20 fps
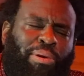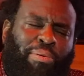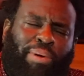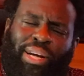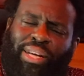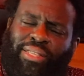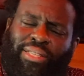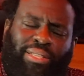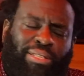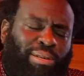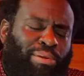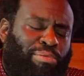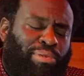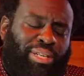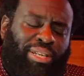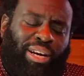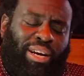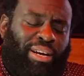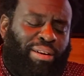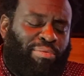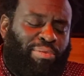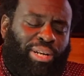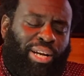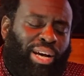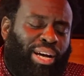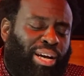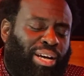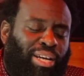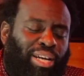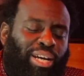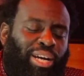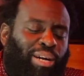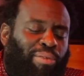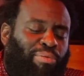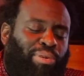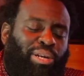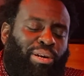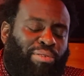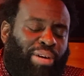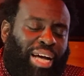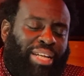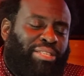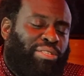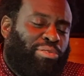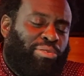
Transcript: rants. No, we not. We don't have to do